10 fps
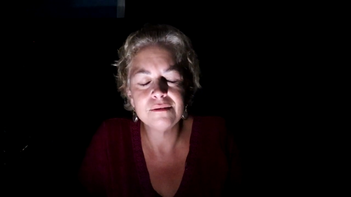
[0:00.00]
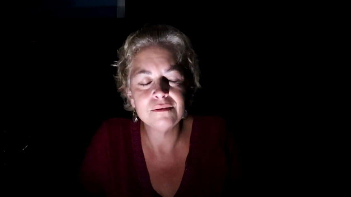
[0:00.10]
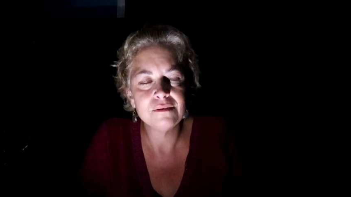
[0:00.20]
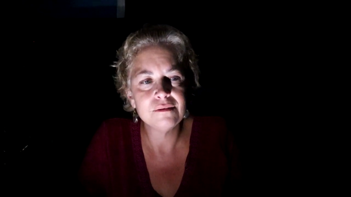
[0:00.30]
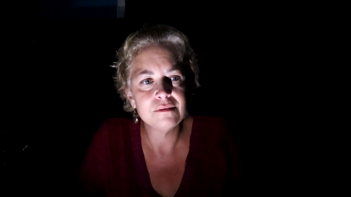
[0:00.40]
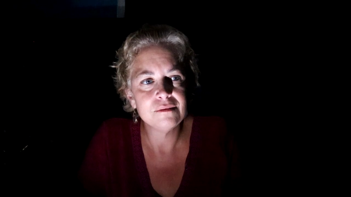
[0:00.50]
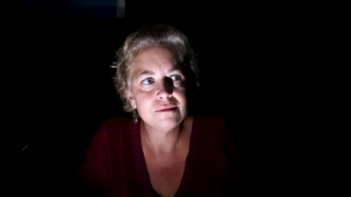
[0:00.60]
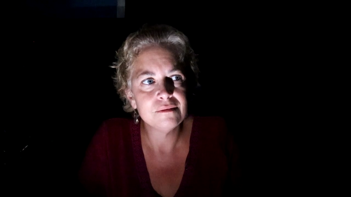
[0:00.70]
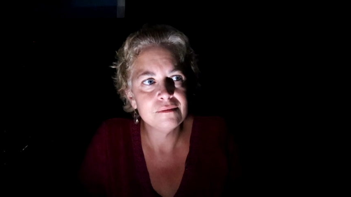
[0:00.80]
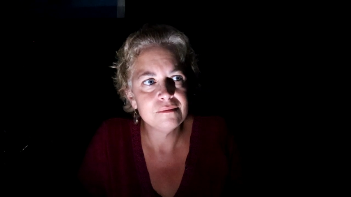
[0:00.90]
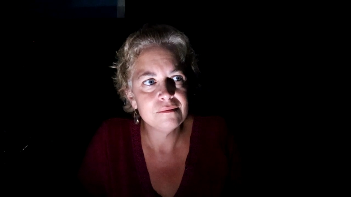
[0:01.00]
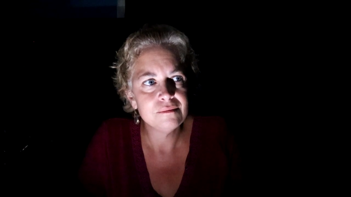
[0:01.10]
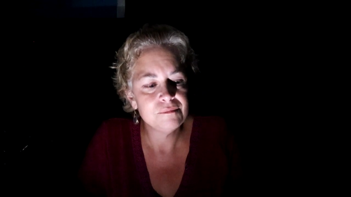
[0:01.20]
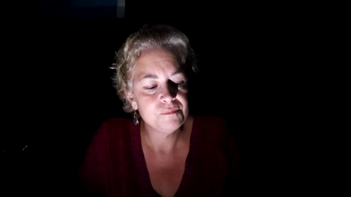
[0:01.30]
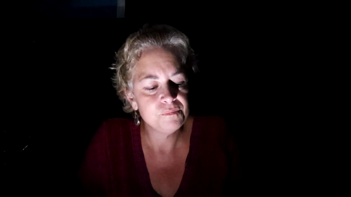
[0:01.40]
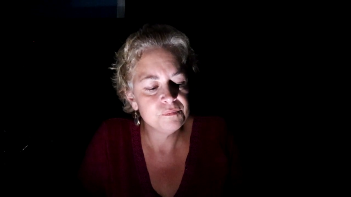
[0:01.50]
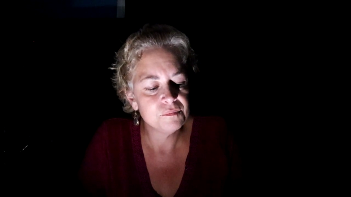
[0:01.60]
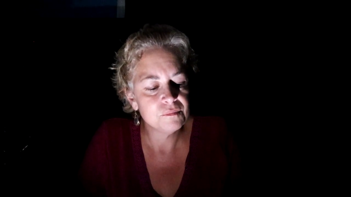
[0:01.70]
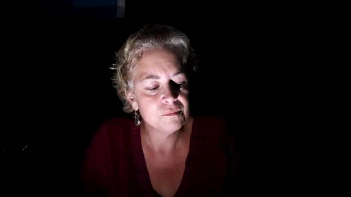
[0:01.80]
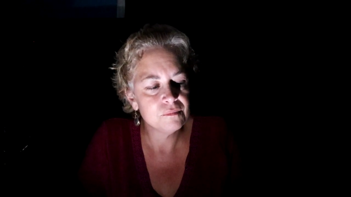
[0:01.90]

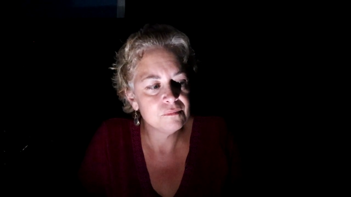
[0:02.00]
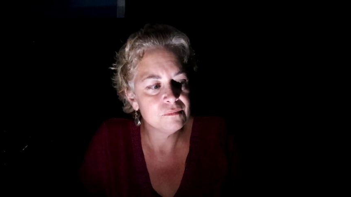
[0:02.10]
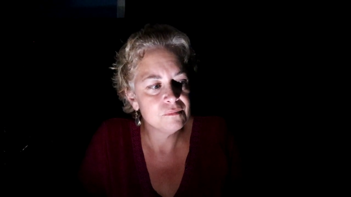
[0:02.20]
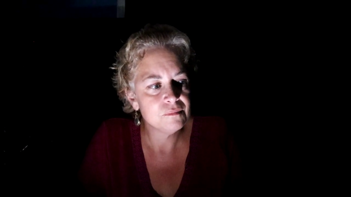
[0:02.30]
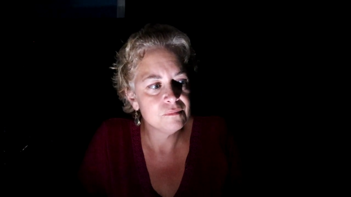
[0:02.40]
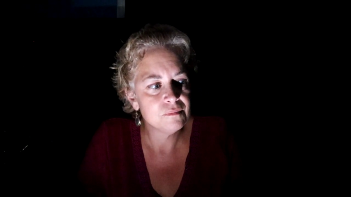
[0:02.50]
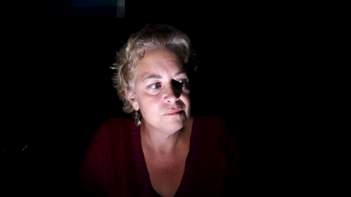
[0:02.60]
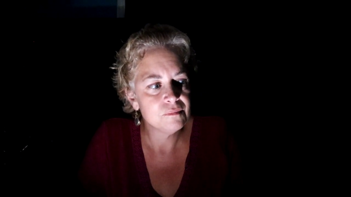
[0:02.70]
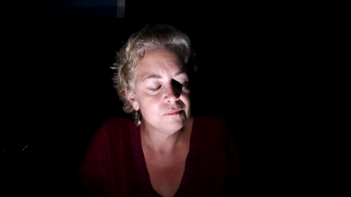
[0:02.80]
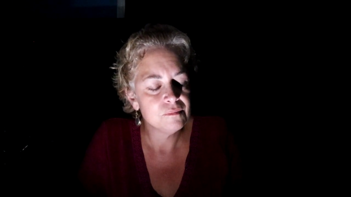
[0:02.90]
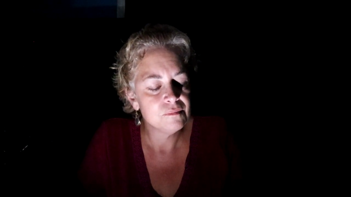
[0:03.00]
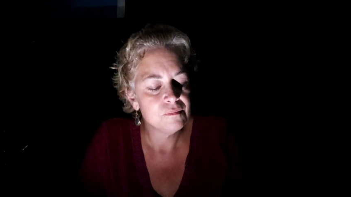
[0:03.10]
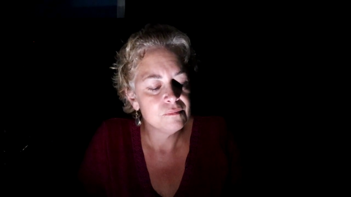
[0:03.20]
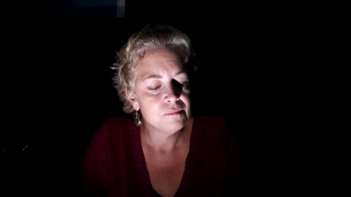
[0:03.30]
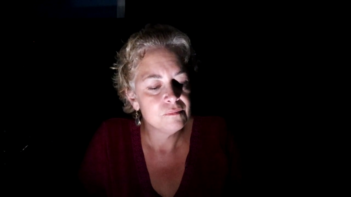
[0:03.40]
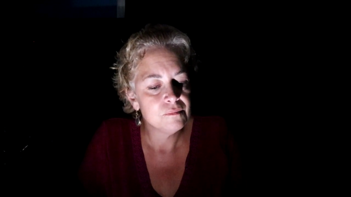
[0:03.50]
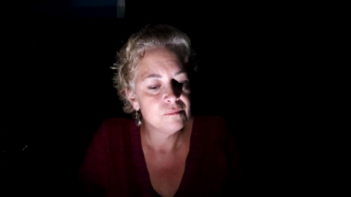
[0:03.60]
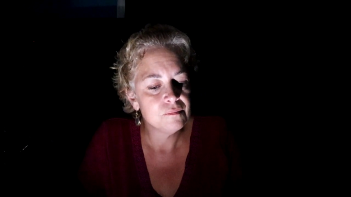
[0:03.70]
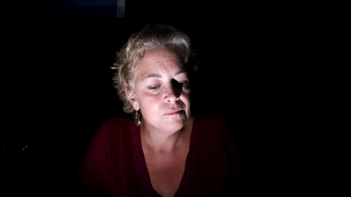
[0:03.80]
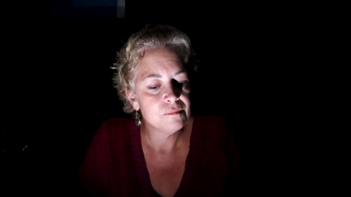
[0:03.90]

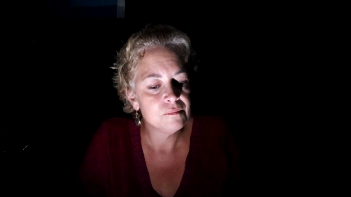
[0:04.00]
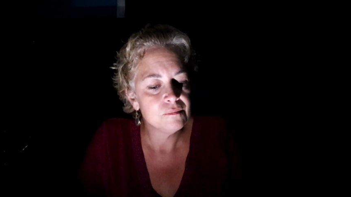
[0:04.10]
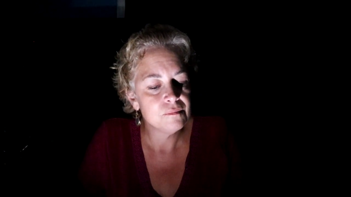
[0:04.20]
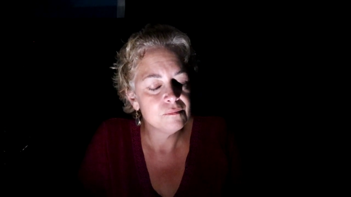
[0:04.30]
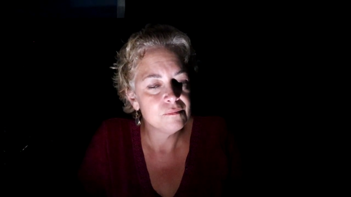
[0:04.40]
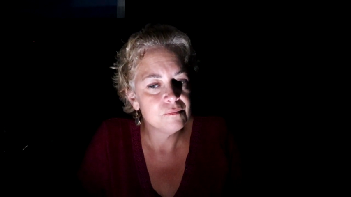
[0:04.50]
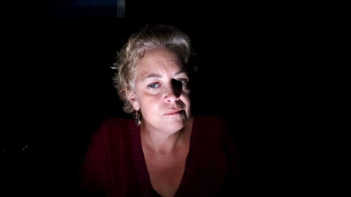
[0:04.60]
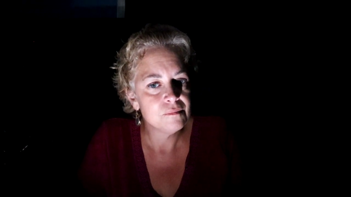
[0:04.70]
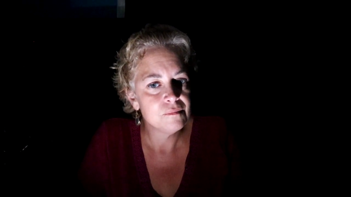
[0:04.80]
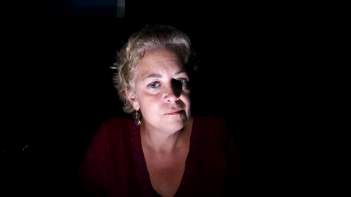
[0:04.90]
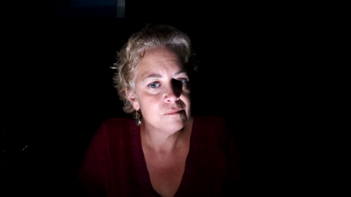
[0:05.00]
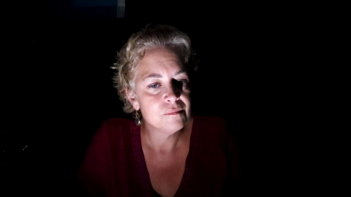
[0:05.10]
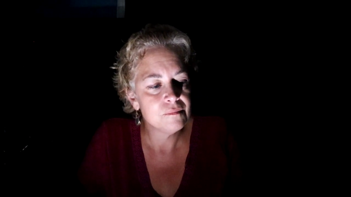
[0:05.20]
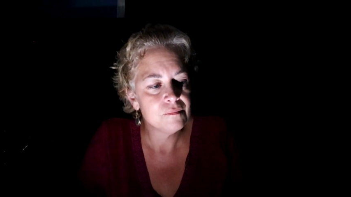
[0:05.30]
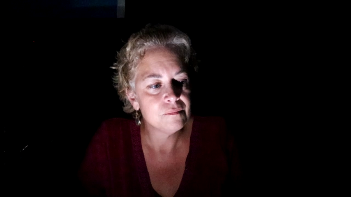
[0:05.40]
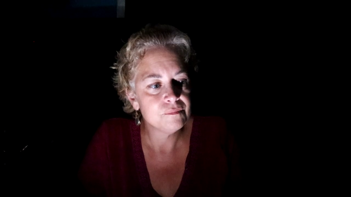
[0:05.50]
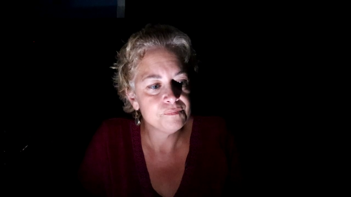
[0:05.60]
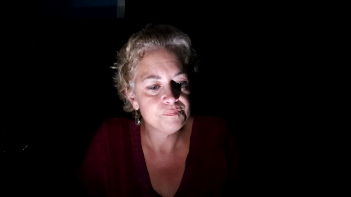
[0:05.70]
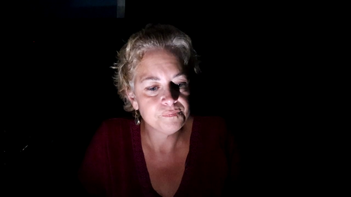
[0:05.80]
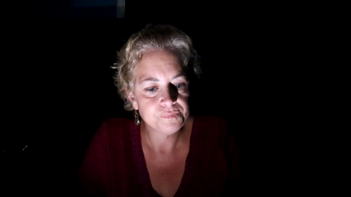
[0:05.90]

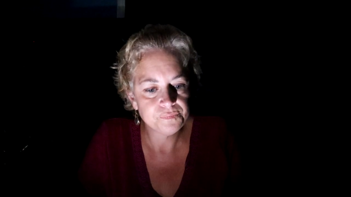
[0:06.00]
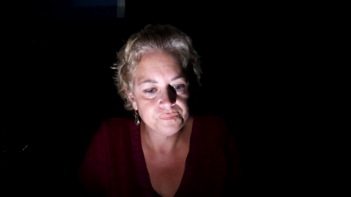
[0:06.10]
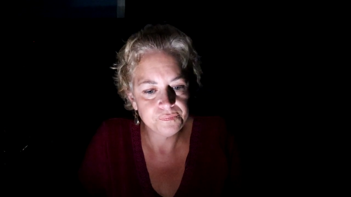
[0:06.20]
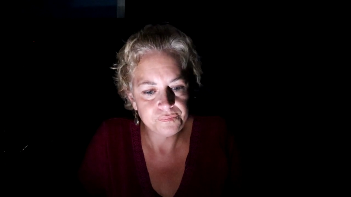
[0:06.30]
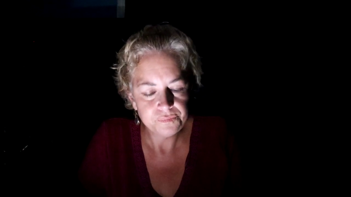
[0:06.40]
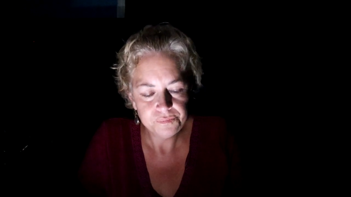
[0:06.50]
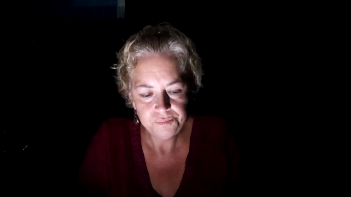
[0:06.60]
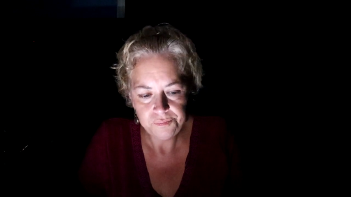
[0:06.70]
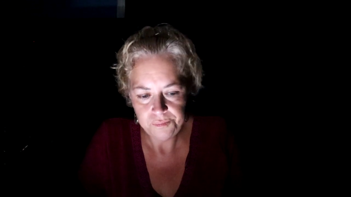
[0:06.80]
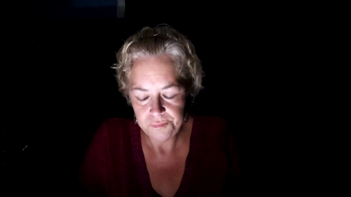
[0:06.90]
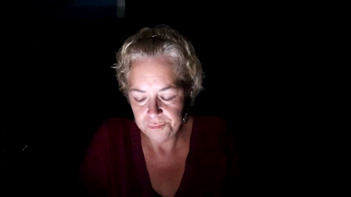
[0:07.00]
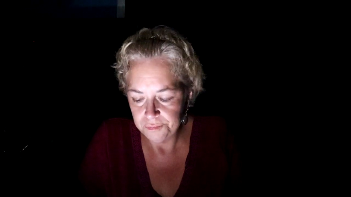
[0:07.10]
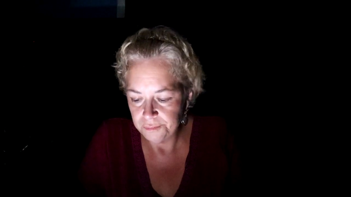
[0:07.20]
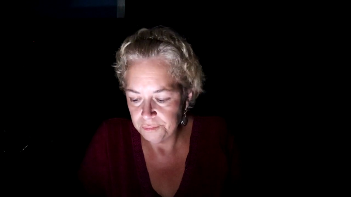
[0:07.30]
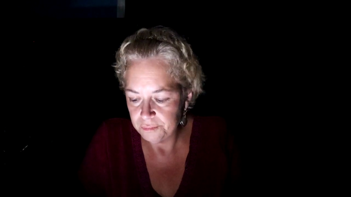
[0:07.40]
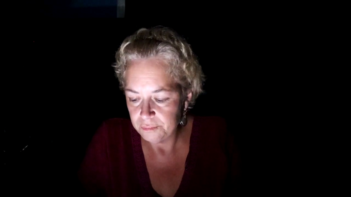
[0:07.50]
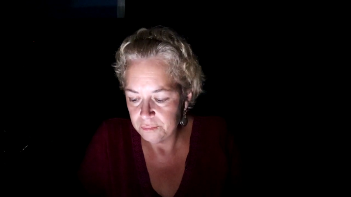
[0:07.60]
(silence)